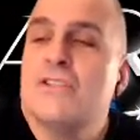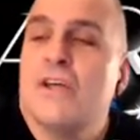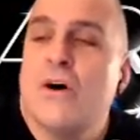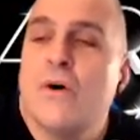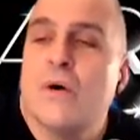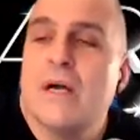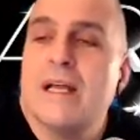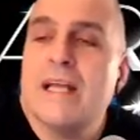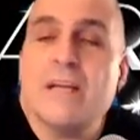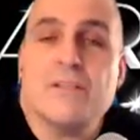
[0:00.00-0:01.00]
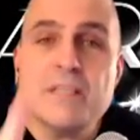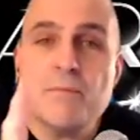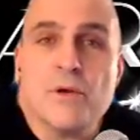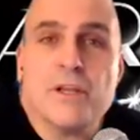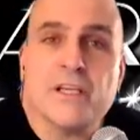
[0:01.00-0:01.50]
So
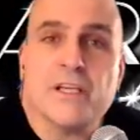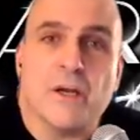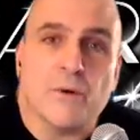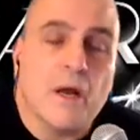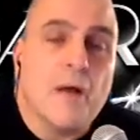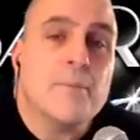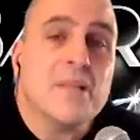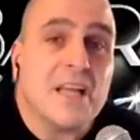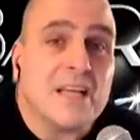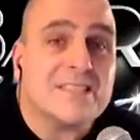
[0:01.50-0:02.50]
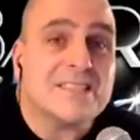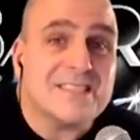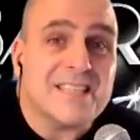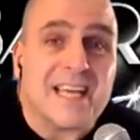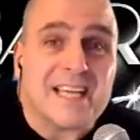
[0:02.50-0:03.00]
here's the important thing to know.
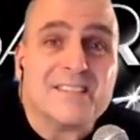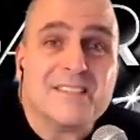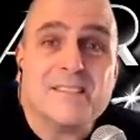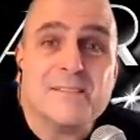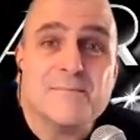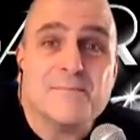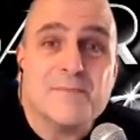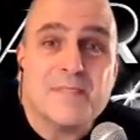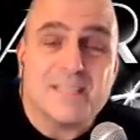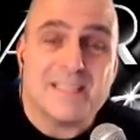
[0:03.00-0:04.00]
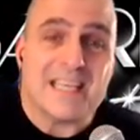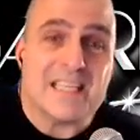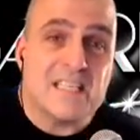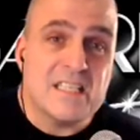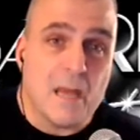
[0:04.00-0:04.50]
+6 is
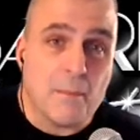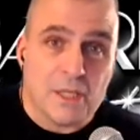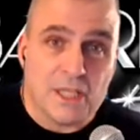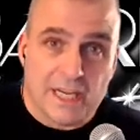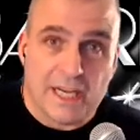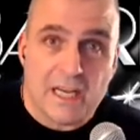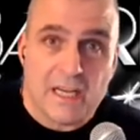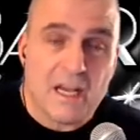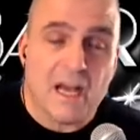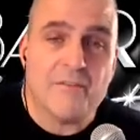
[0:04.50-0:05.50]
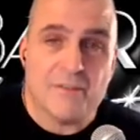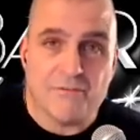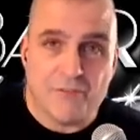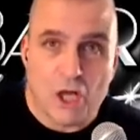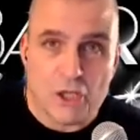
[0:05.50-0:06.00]
a doubling
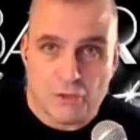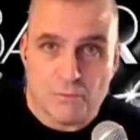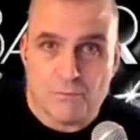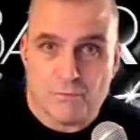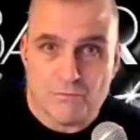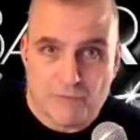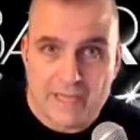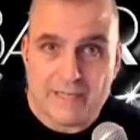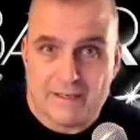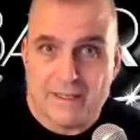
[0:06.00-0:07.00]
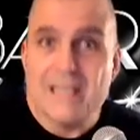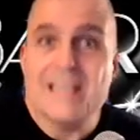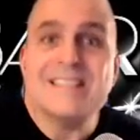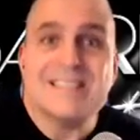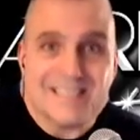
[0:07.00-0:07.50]
of the volume, right?
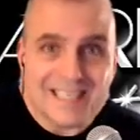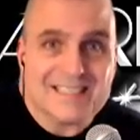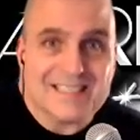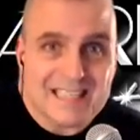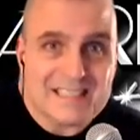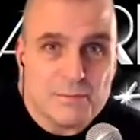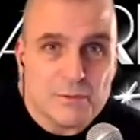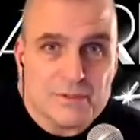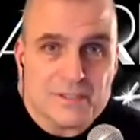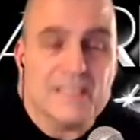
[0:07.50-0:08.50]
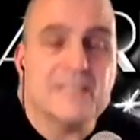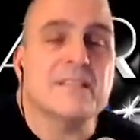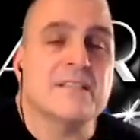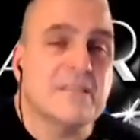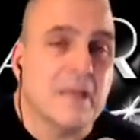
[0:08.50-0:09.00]
6 decibels
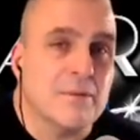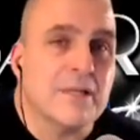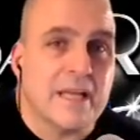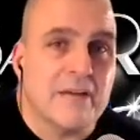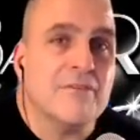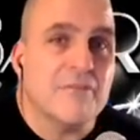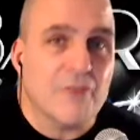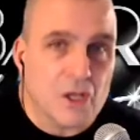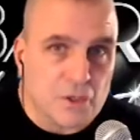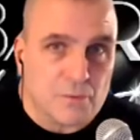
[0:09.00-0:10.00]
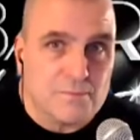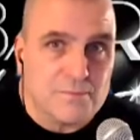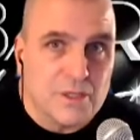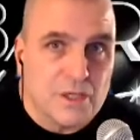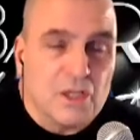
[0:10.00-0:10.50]
is a doubling of the
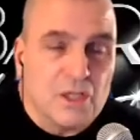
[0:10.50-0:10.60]
volume.